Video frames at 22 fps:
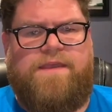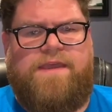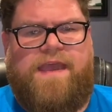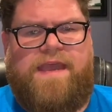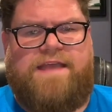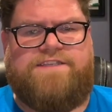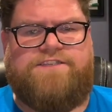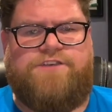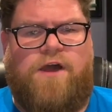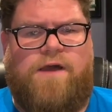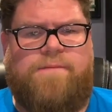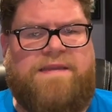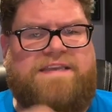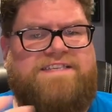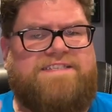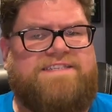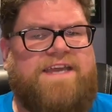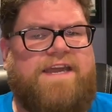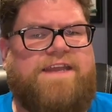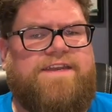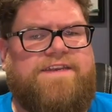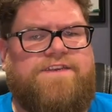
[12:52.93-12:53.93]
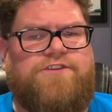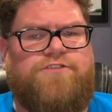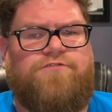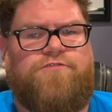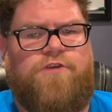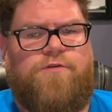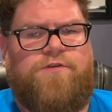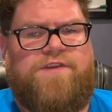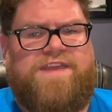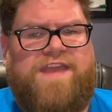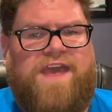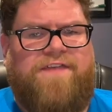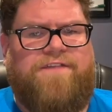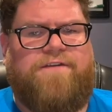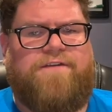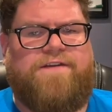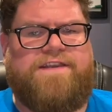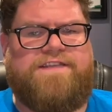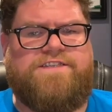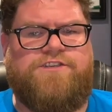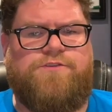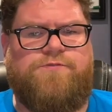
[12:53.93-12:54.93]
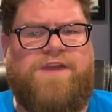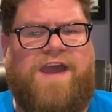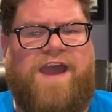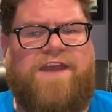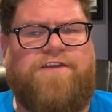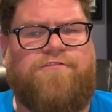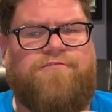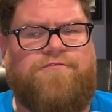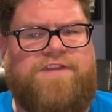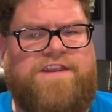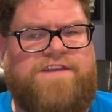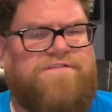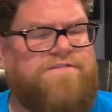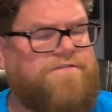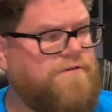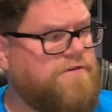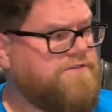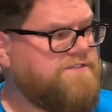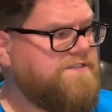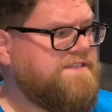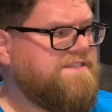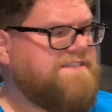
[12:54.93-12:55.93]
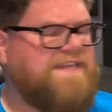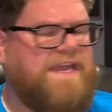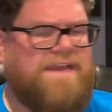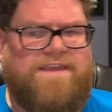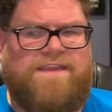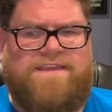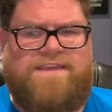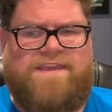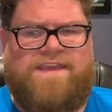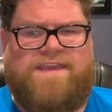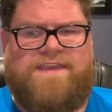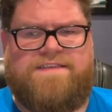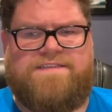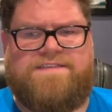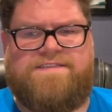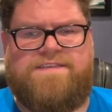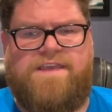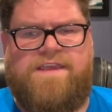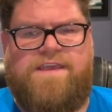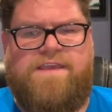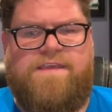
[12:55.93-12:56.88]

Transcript: And so I'm excited to grow together. And as you kind of read 1st and 2nd Kings,